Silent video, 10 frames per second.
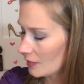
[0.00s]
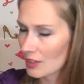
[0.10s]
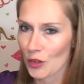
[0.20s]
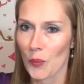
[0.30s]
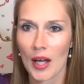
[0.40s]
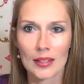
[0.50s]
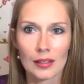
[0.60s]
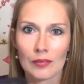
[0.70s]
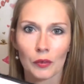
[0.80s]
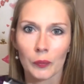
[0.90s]
Snow White and the
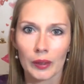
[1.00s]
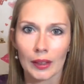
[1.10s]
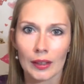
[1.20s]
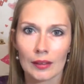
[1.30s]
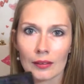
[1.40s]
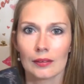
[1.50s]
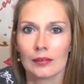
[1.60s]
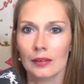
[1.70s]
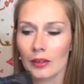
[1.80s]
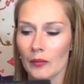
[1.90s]
Evil Queen,
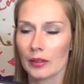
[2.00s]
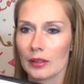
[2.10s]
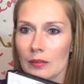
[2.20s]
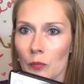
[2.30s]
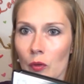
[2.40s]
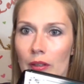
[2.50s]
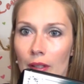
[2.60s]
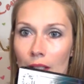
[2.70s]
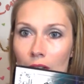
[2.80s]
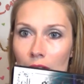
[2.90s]
and you know, more of the
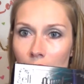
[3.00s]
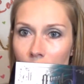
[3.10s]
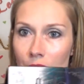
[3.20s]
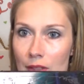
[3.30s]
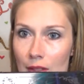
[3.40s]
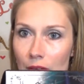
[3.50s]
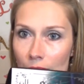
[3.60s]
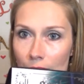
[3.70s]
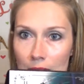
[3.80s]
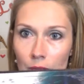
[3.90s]
characters, the good
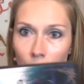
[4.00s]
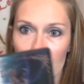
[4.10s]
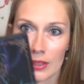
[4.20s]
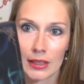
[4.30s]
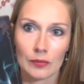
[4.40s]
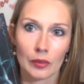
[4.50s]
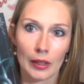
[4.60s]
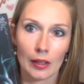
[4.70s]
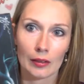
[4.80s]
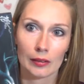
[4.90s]
versus evil
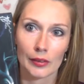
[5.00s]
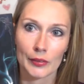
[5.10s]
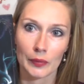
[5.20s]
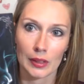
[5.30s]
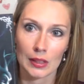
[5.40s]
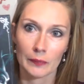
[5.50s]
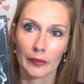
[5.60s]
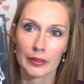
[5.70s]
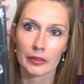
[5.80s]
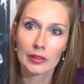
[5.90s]
characters with these
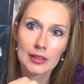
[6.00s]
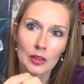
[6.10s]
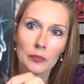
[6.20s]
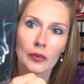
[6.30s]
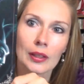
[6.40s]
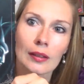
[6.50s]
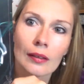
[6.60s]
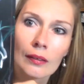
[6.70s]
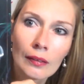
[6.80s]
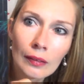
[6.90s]
books. They're just so pretty.
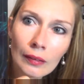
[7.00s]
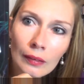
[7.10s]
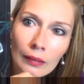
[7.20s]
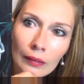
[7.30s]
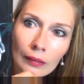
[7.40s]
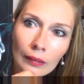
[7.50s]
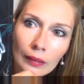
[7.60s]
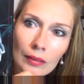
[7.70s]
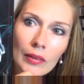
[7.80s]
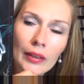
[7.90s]

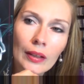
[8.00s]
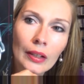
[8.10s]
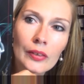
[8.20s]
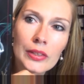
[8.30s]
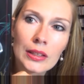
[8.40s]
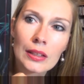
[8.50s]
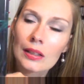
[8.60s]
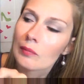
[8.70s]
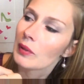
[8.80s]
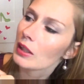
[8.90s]
Love all the colors in it, and
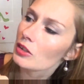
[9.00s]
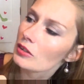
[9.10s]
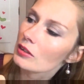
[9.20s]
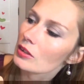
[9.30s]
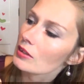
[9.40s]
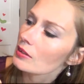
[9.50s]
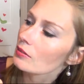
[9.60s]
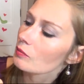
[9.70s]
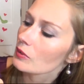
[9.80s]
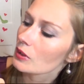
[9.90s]
the pictures are just
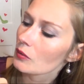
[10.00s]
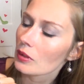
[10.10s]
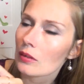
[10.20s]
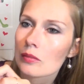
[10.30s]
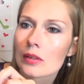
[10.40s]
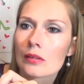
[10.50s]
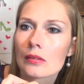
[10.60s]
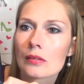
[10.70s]
so cute.